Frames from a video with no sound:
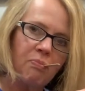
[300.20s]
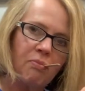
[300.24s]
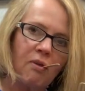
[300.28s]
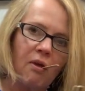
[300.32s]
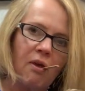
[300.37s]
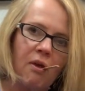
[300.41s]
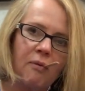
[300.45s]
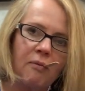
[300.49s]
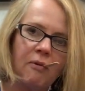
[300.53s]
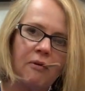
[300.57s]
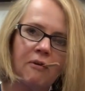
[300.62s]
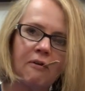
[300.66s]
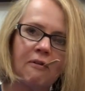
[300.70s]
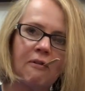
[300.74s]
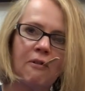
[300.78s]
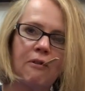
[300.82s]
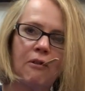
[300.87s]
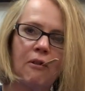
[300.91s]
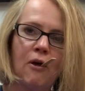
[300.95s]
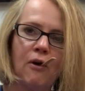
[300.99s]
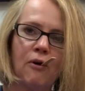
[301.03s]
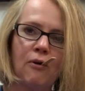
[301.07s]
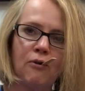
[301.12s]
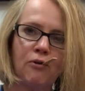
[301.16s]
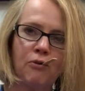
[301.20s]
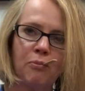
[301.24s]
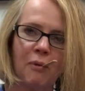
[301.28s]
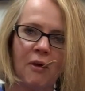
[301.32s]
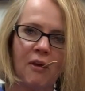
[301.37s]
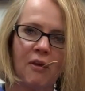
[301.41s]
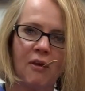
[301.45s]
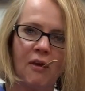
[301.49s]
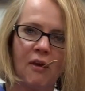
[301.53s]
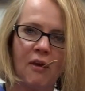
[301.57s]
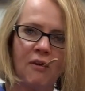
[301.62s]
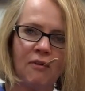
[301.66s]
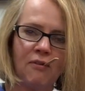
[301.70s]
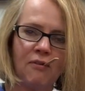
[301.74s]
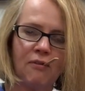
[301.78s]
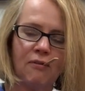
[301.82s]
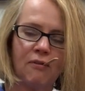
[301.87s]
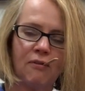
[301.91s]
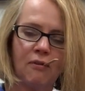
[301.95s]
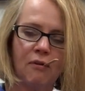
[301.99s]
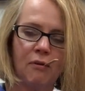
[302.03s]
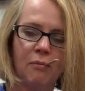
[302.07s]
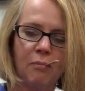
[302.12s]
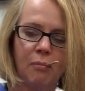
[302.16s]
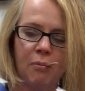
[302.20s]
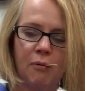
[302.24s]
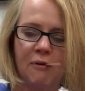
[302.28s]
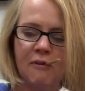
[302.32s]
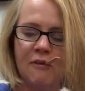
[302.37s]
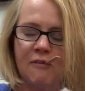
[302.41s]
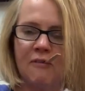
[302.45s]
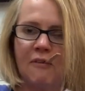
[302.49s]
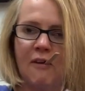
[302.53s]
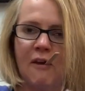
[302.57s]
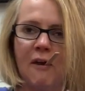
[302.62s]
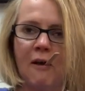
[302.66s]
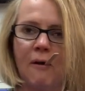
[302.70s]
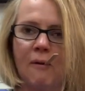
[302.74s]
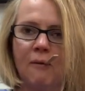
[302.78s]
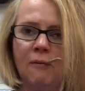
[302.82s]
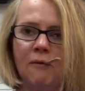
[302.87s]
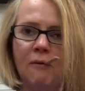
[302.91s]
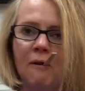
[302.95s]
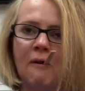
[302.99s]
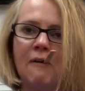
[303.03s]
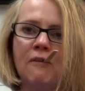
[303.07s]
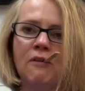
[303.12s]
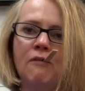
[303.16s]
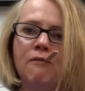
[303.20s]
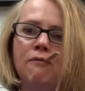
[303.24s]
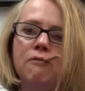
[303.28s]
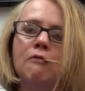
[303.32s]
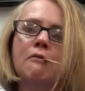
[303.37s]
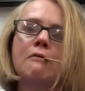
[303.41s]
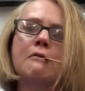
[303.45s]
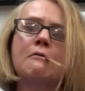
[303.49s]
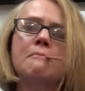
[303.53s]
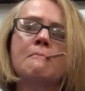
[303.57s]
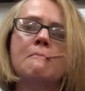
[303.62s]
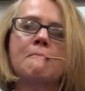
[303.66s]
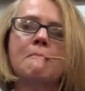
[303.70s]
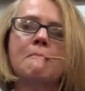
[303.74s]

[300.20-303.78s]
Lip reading: I'm going to close my case, put it down on the floor